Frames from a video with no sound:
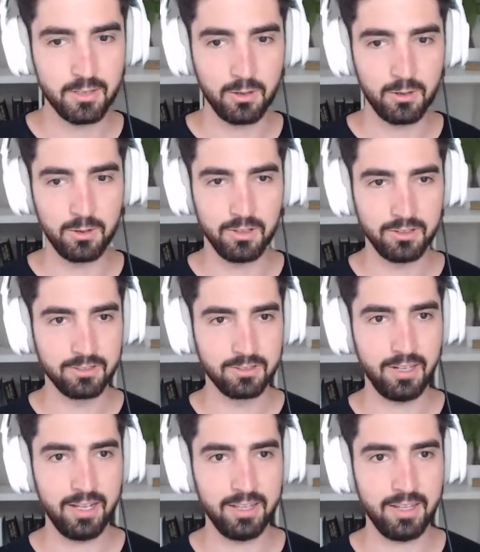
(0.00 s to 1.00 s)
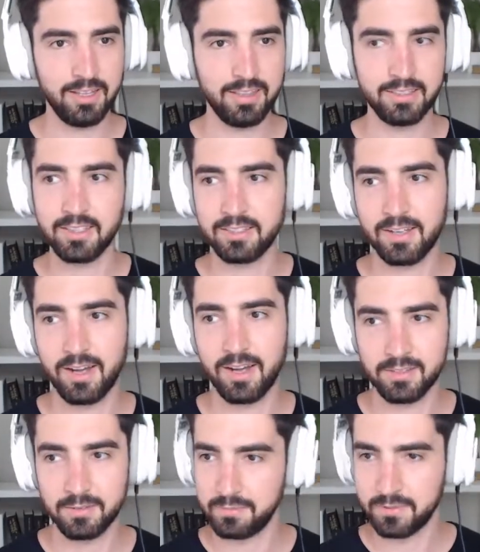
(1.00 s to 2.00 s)
cool. I think that's
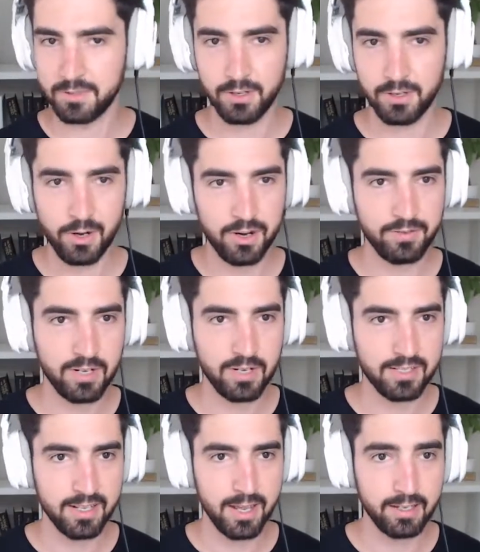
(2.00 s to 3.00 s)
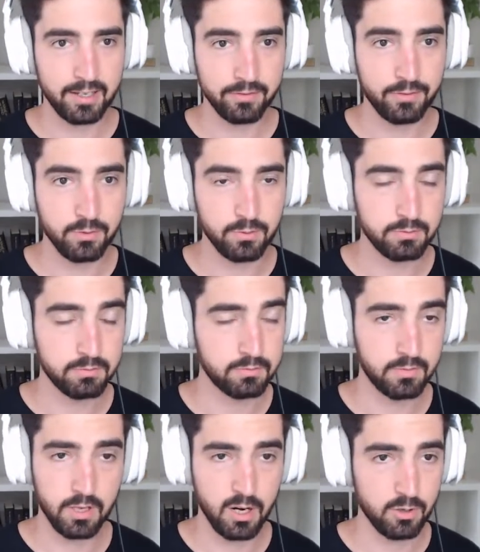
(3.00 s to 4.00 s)
awesome. So you don't even need to, like, if you
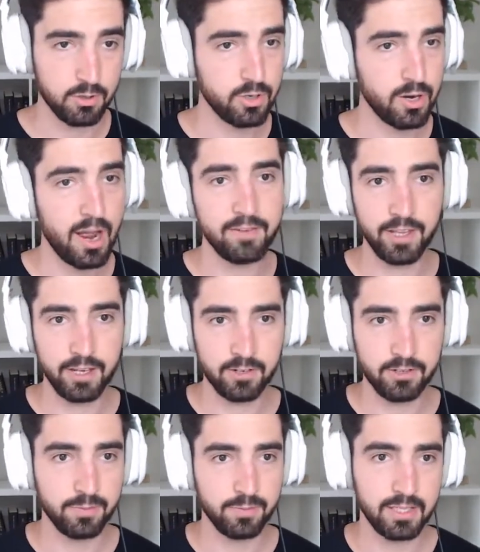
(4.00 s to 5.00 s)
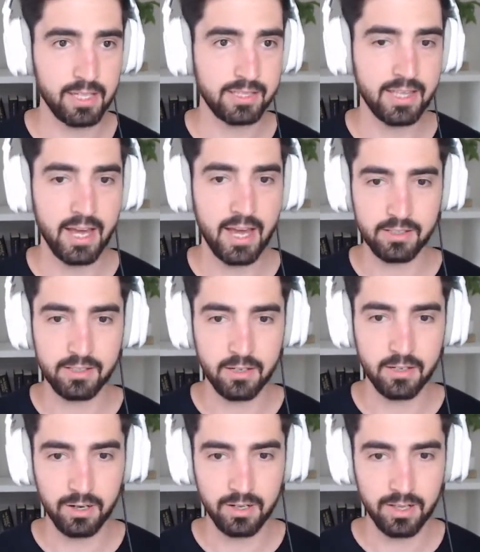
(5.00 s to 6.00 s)
are traveling or something like that, and you
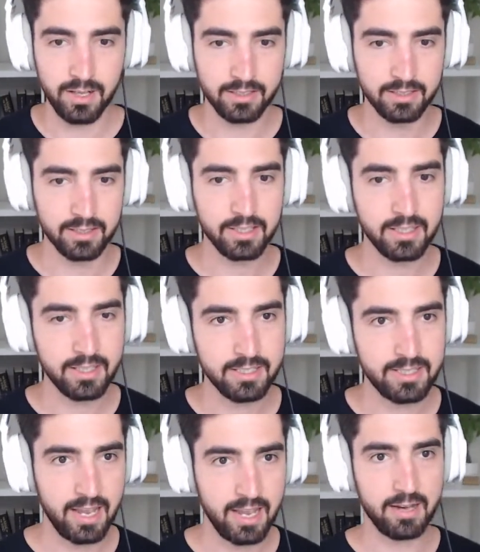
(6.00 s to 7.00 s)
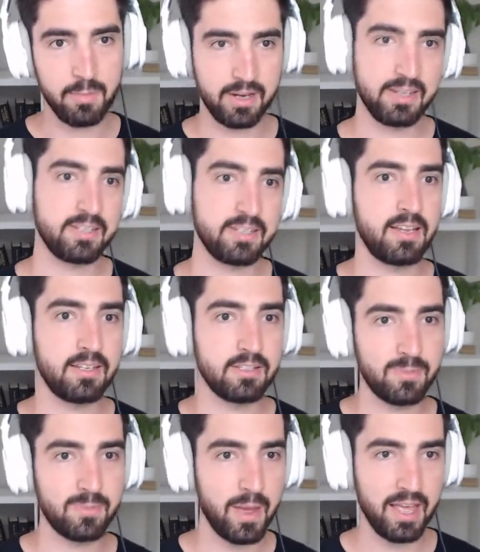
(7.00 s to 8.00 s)
don't want to like take up any sink
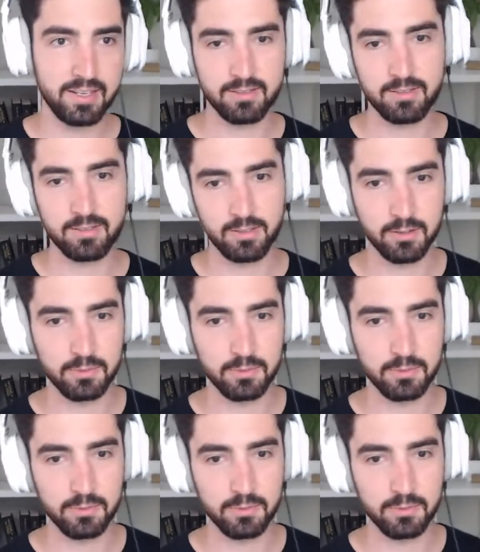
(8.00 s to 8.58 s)
space or